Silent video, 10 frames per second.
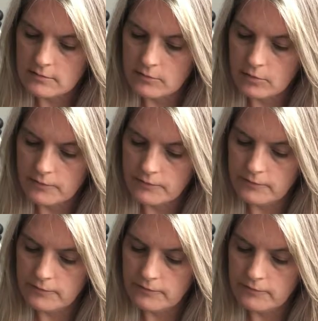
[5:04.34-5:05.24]
or
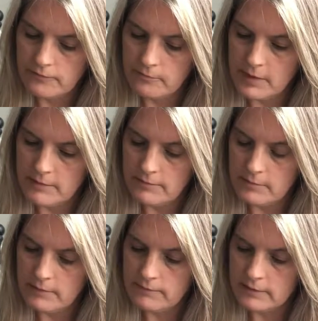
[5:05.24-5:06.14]

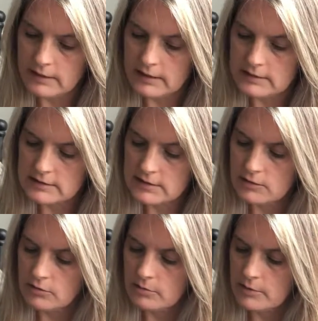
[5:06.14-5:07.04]
maybe feeling
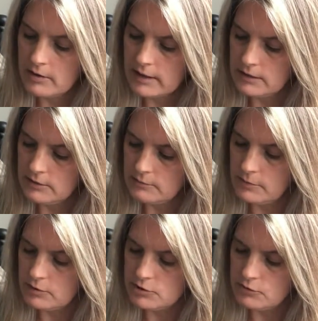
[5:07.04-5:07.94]
insecure about, again,
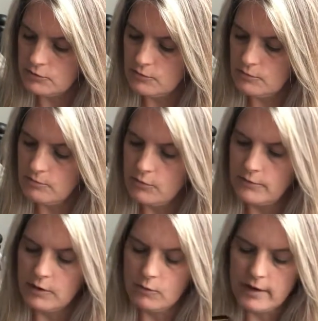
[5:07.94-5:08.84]
about you
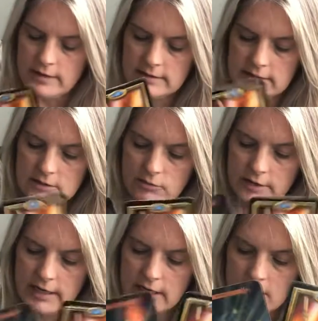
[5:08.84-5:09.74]
moving away. This is
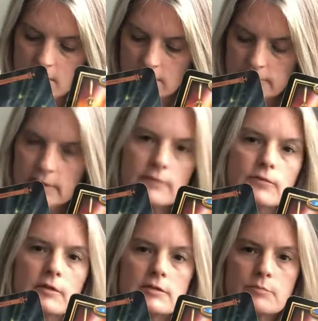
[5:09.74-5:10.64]
creating conflict
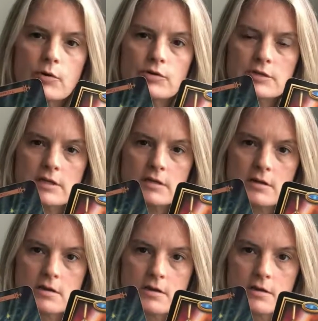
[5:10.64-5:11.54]
for this person,
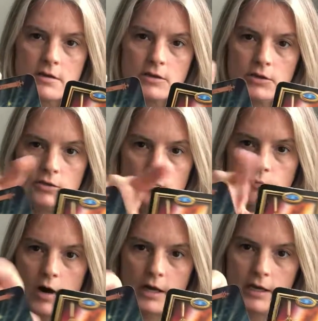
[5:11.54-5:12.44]
you
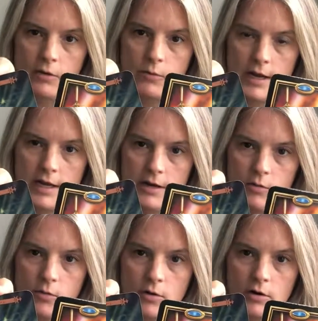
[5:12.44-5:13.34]
walking away
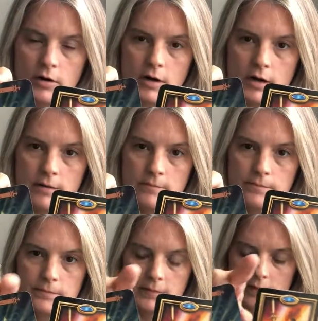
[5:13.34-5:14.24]
or
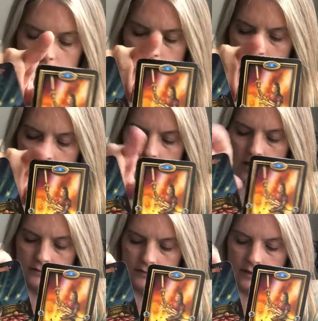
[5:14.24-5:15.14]
um, creating
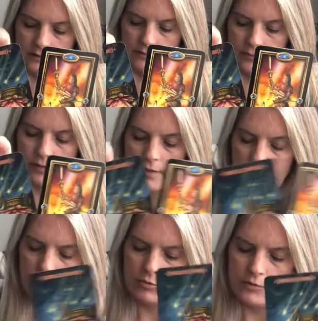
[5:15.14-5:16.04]
conflict for
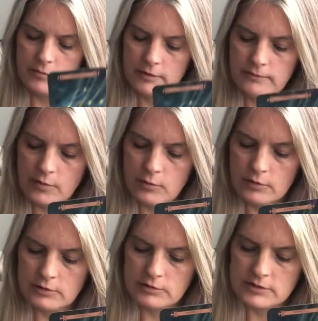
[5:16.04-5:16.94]
their movement
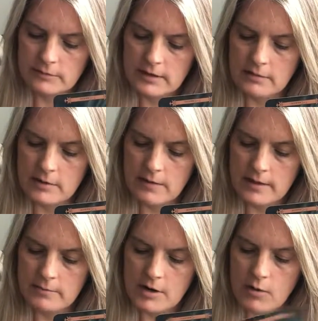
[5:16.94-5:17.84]
forward. There's something about
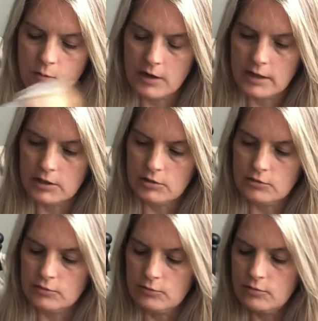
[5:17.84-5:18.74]
them not wanting
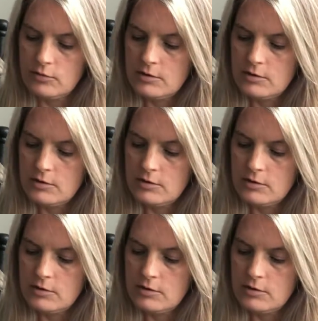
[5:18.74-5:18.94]
you